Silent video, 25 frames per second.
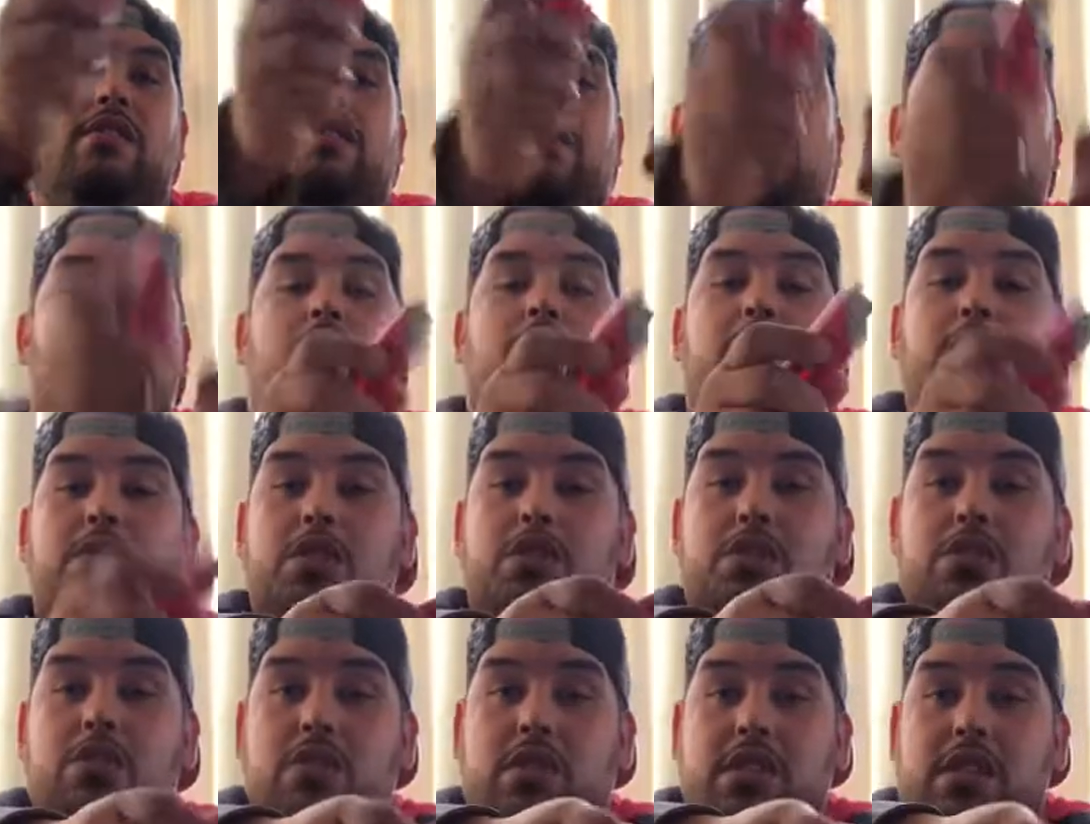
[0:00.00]
the
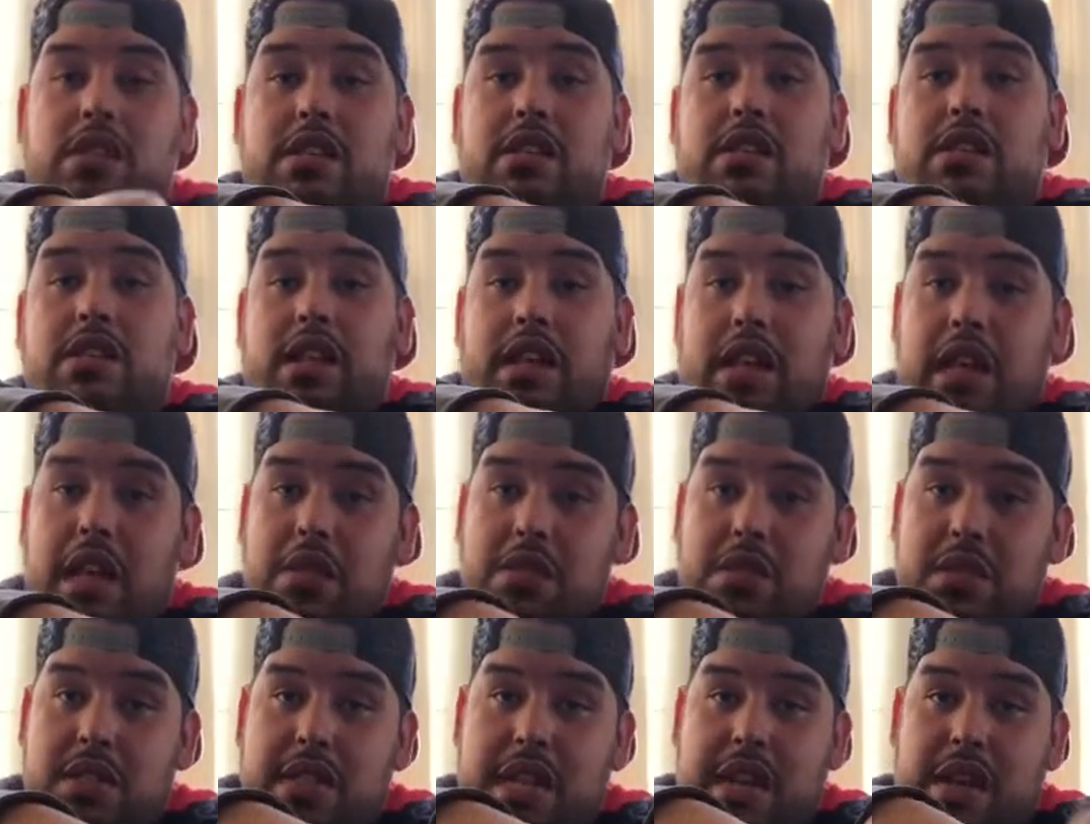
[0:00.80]
moment truth, this is the
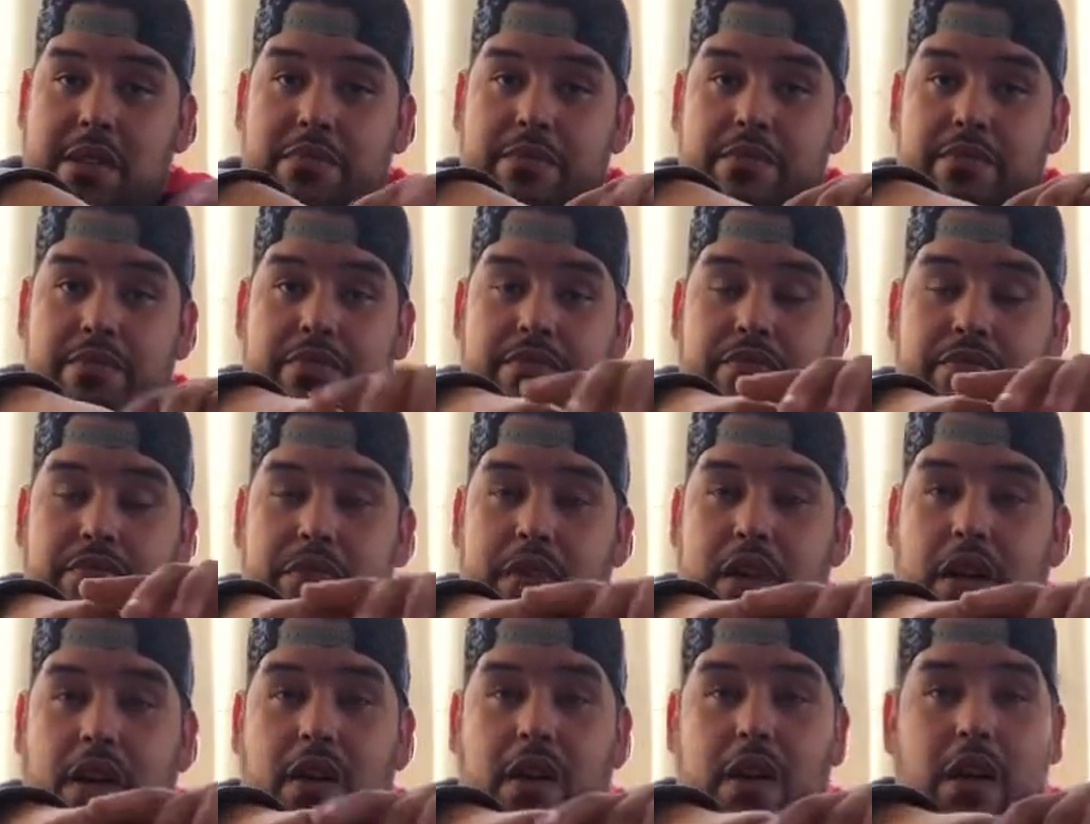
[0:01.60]
GameStop
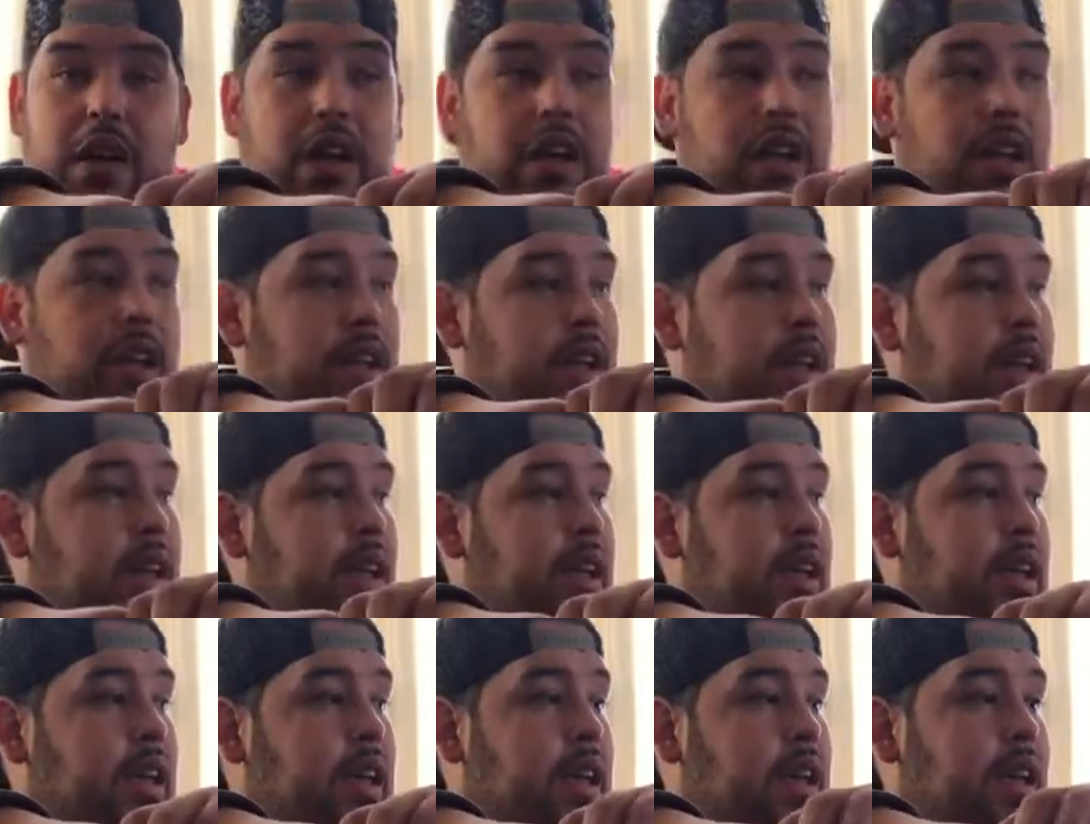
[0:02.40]
haul,
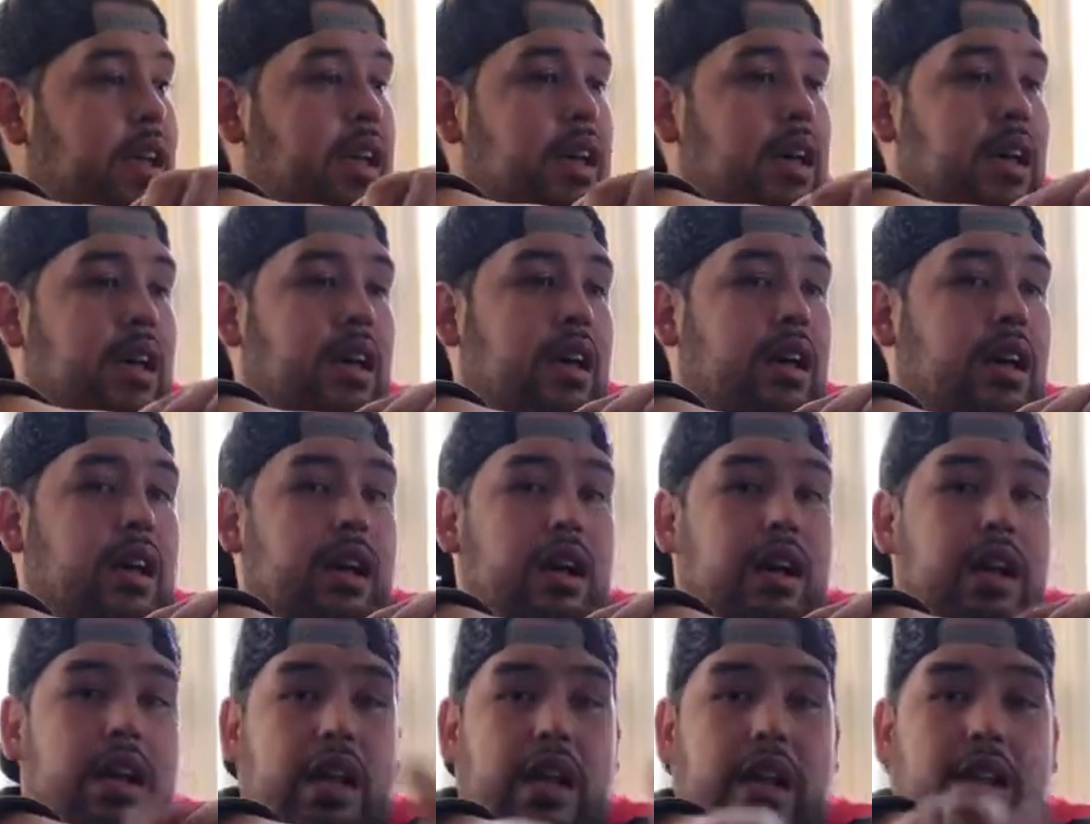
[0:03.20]

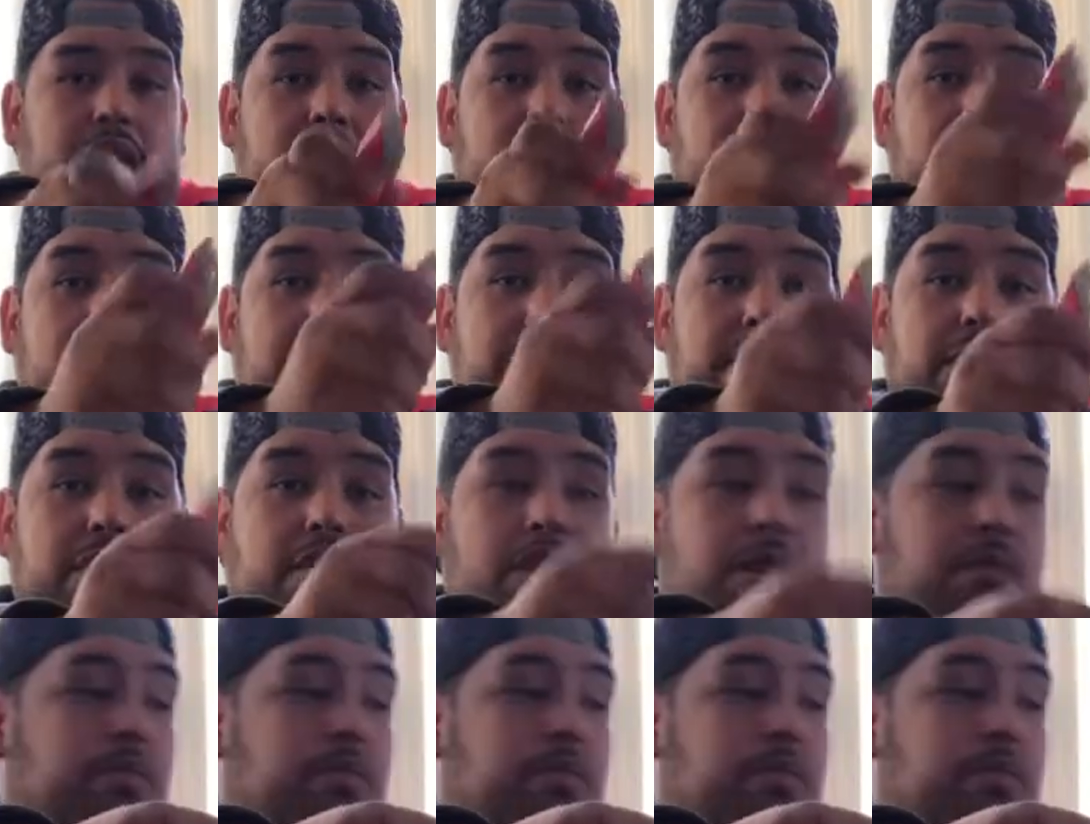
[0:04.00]
and I do have